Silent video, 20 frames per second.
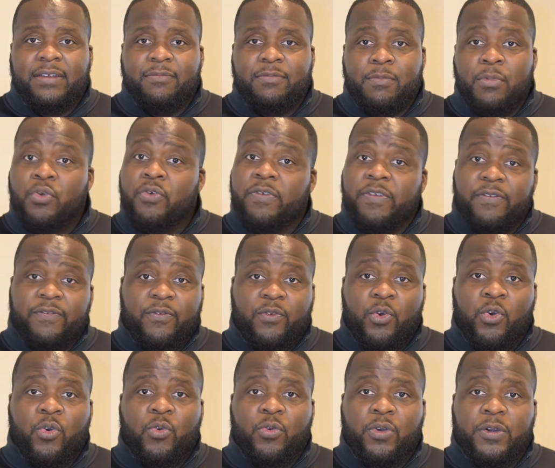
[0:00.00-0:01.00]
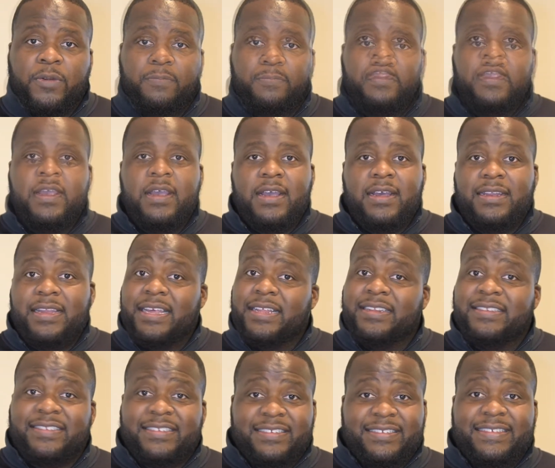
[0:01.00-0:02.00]
moving forward.
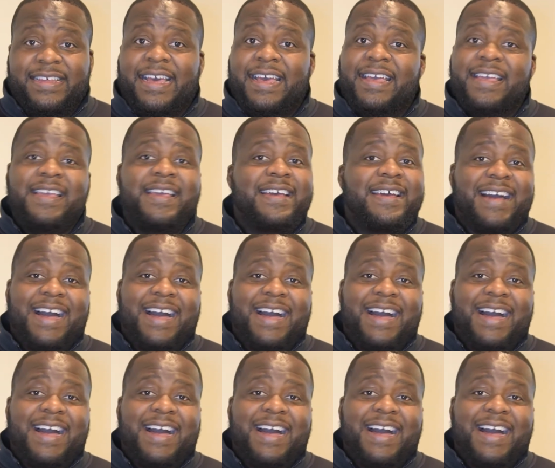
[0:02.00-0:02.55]
Needless to say,